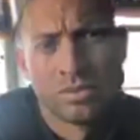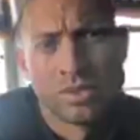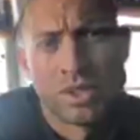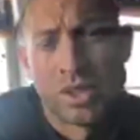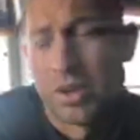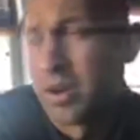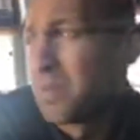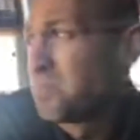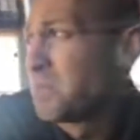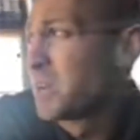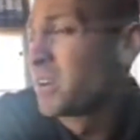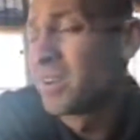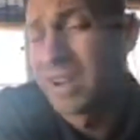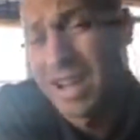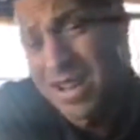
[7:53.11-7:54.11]
You know, a
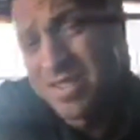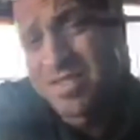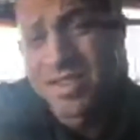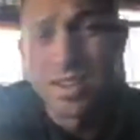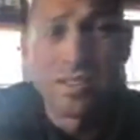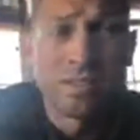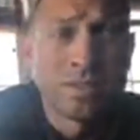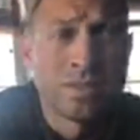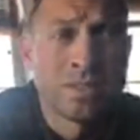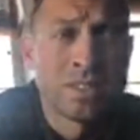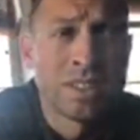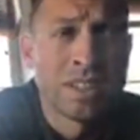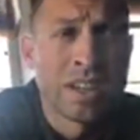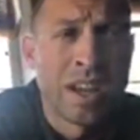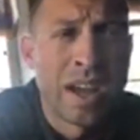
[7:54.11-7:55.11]
bigger engine
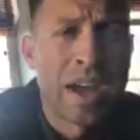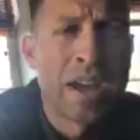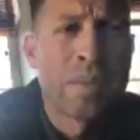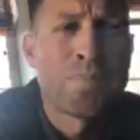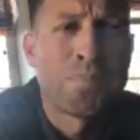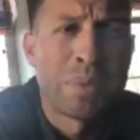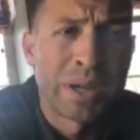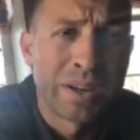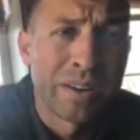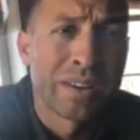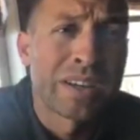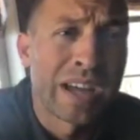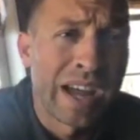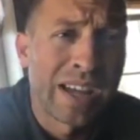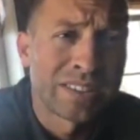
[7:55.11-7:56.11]
and a bigger
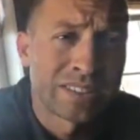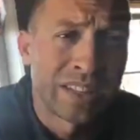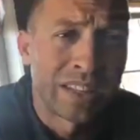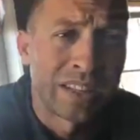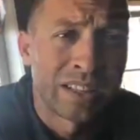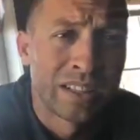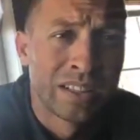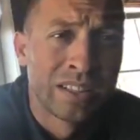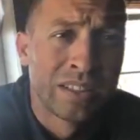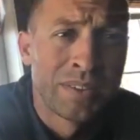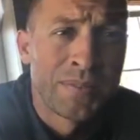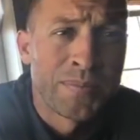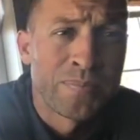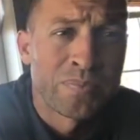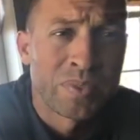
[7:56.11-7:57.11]
gas tank.
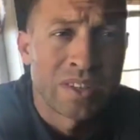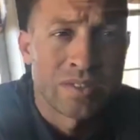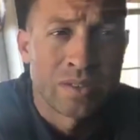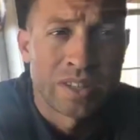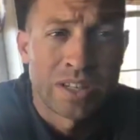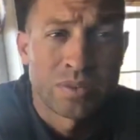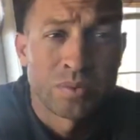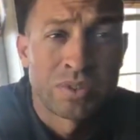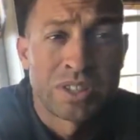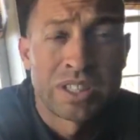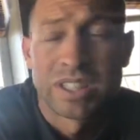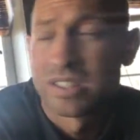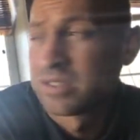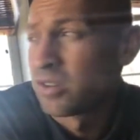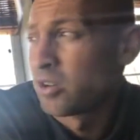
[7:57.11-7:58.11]
So that's when you
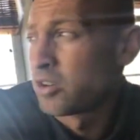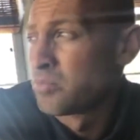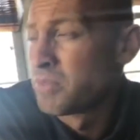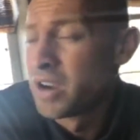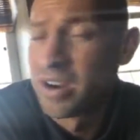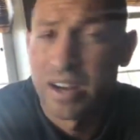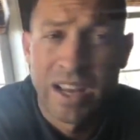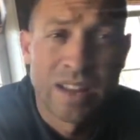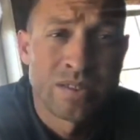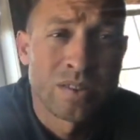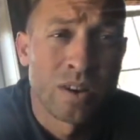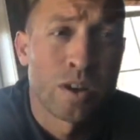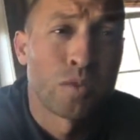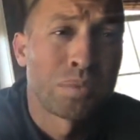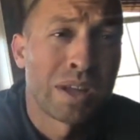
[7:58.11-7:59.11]
get sarcomeric and
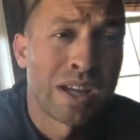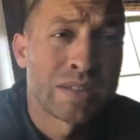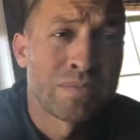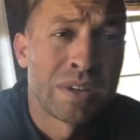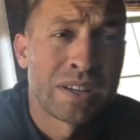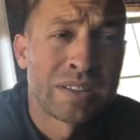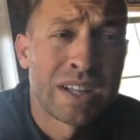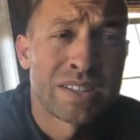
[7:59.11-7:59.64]
sarcoplasmic.